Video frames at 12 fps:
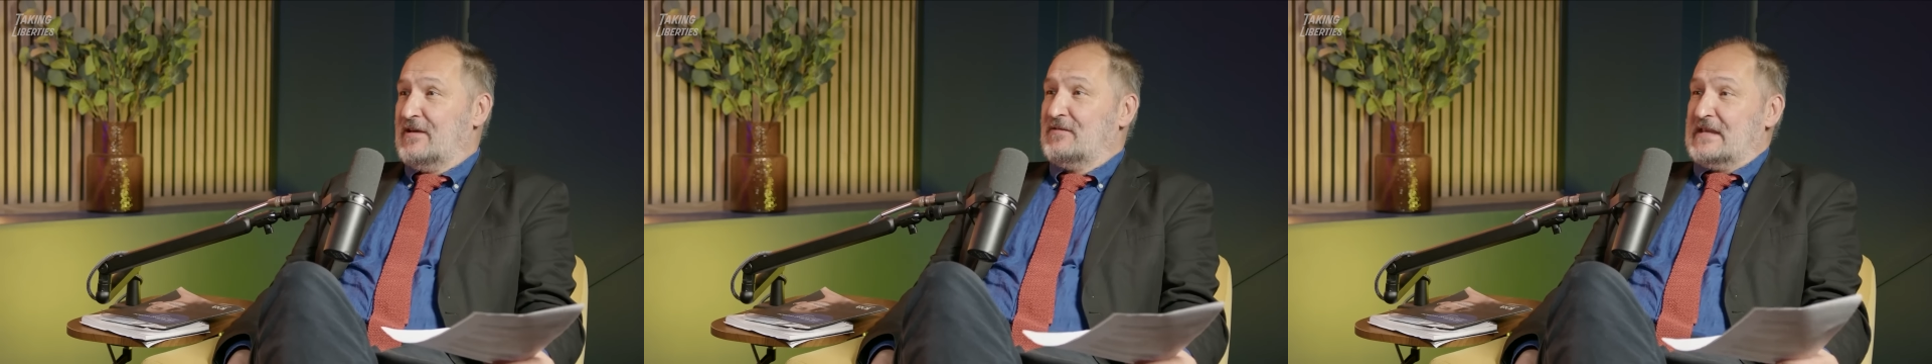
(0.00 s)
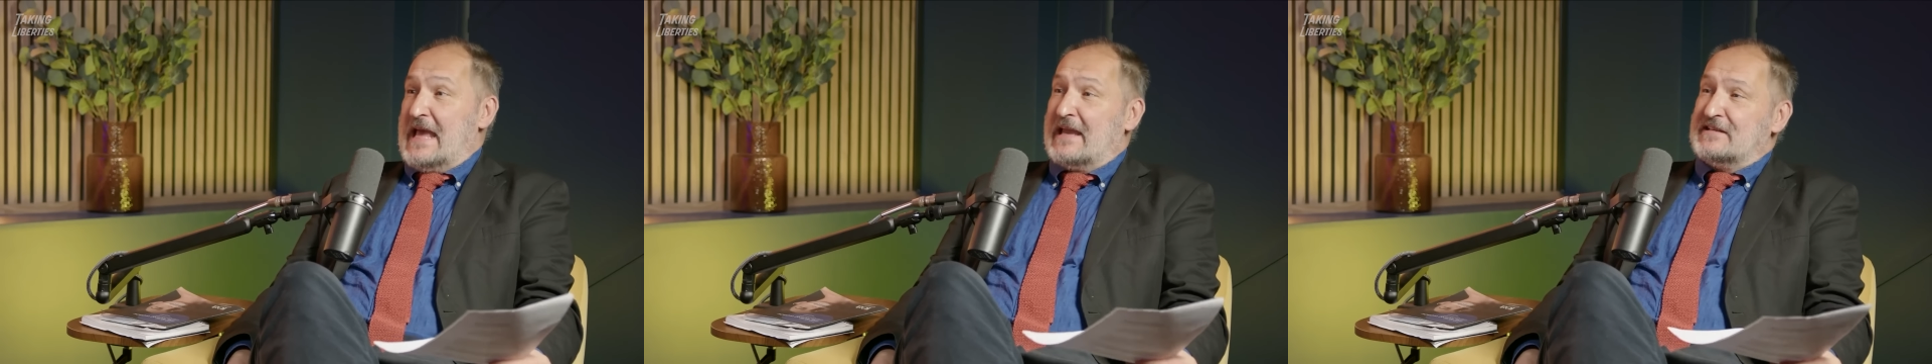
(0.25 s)

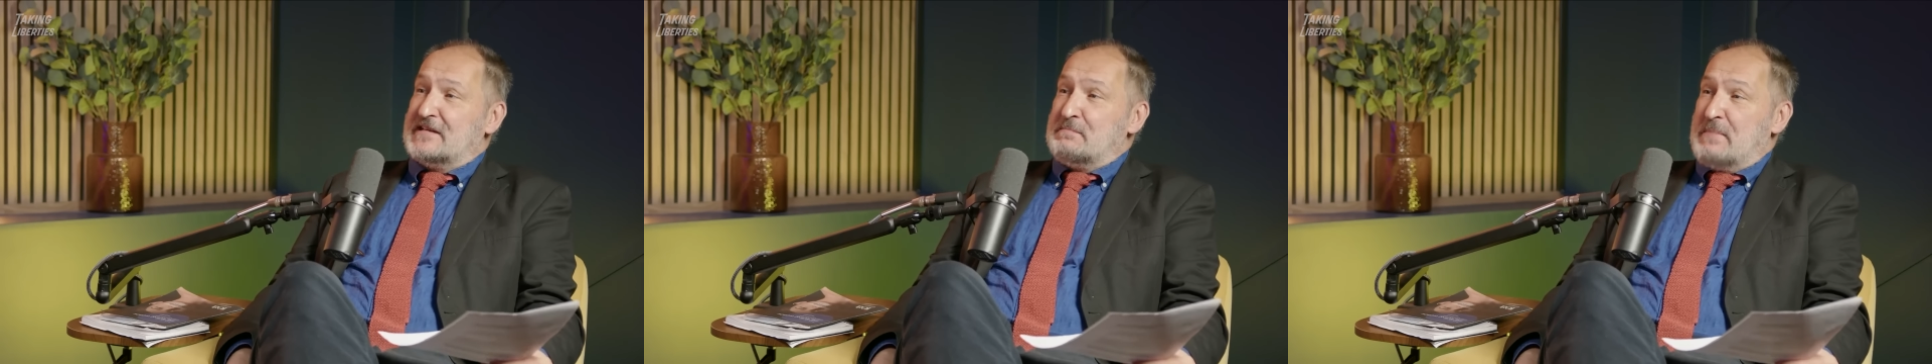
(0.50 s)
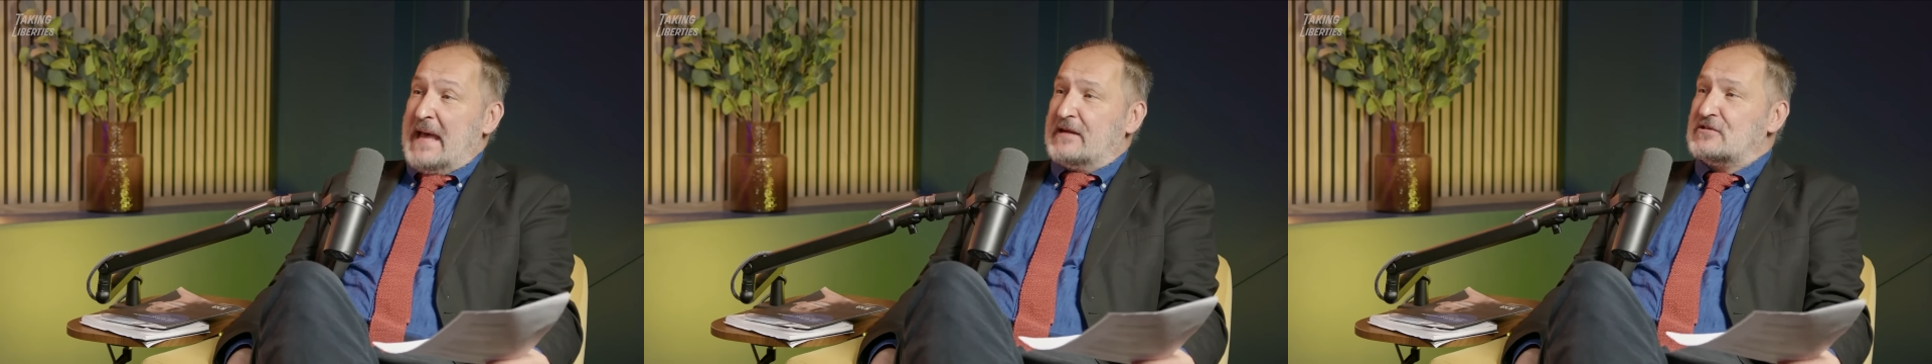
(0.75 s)
the
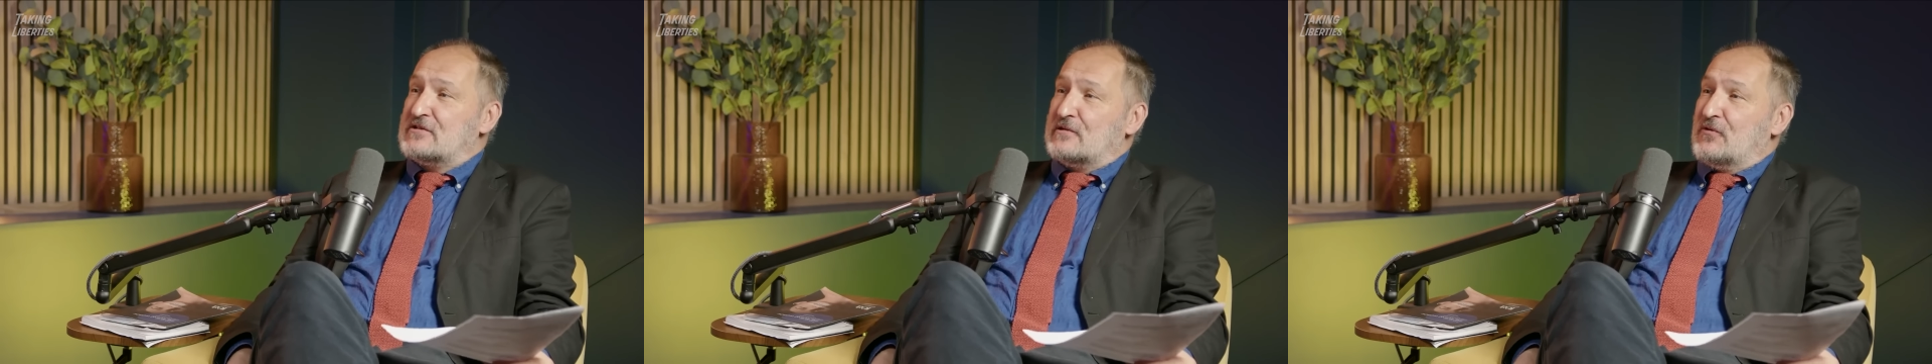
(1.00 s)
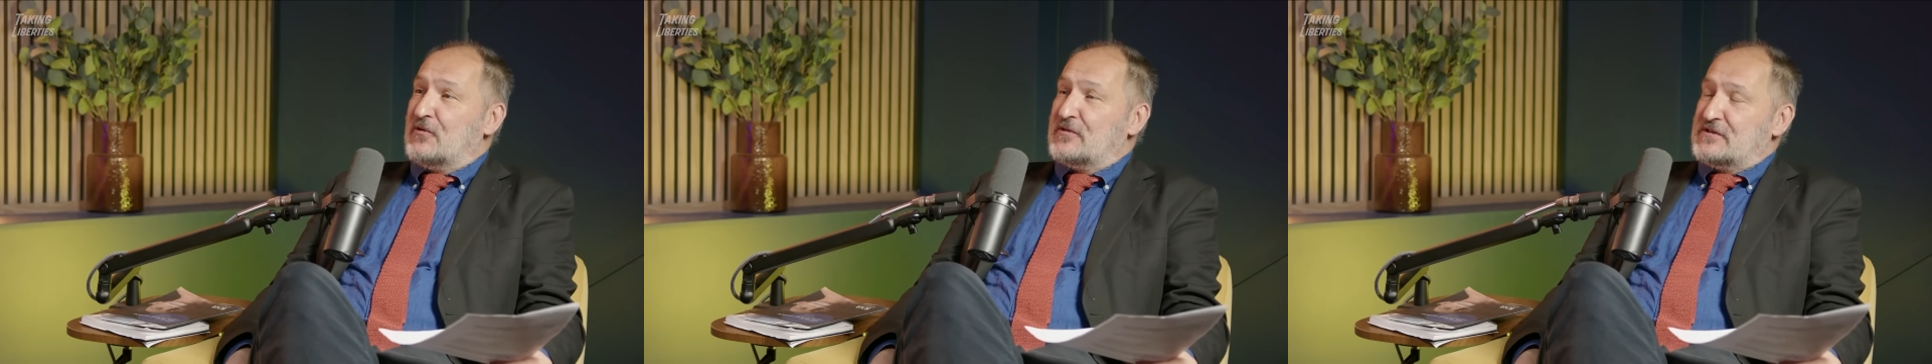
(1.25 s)
anti-bants
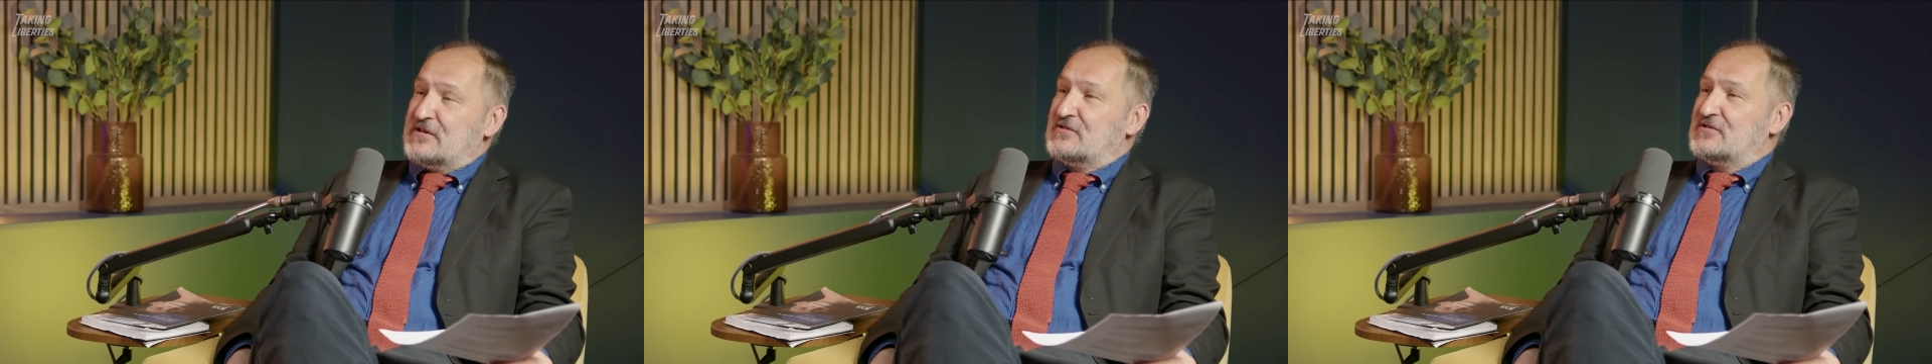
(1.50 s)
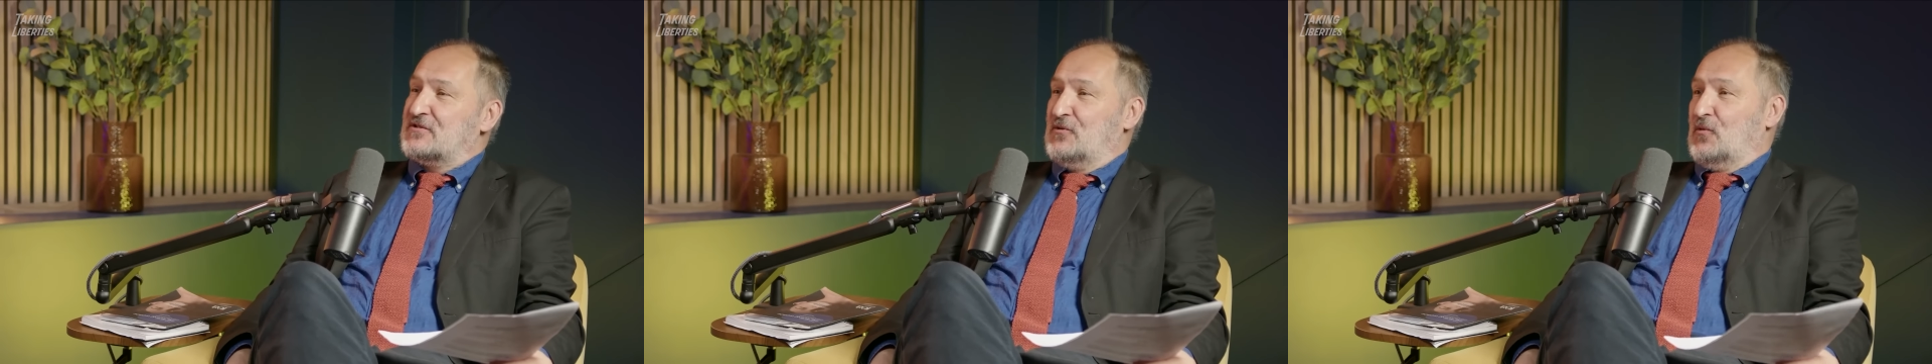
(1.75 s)
law, as
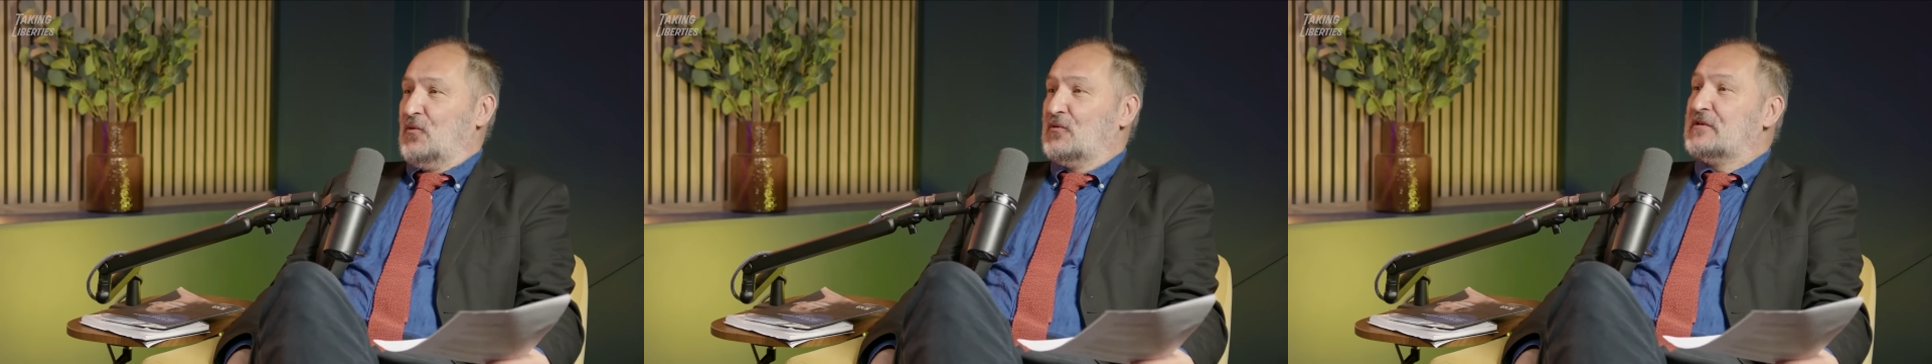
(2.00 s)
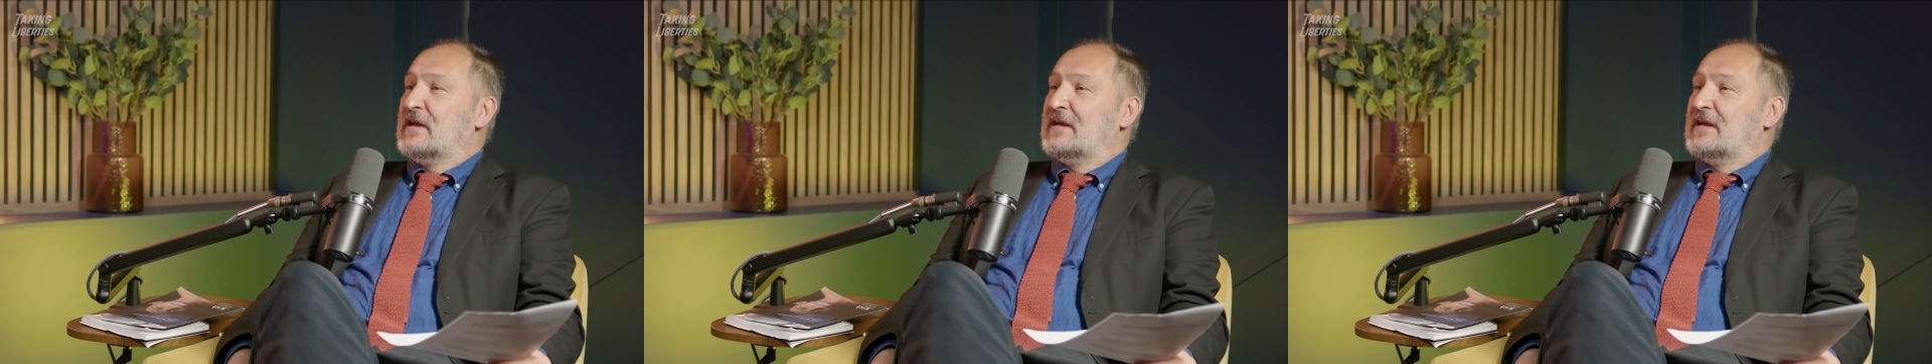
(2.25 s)
it's called,